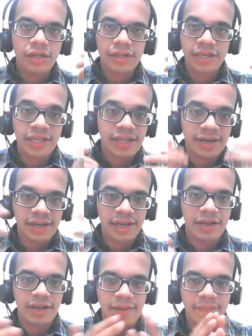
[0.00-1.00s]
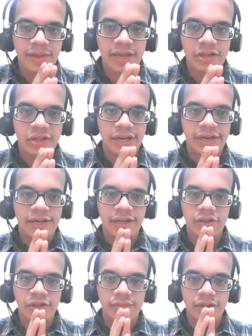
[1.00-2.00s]
These are the key KPIs that the
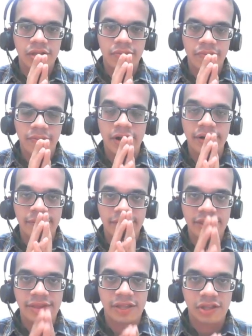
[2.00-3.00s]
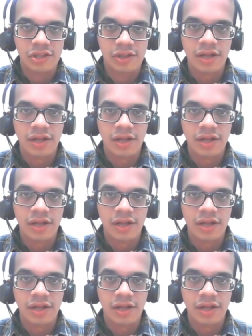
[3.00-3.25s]
consumers and the businesses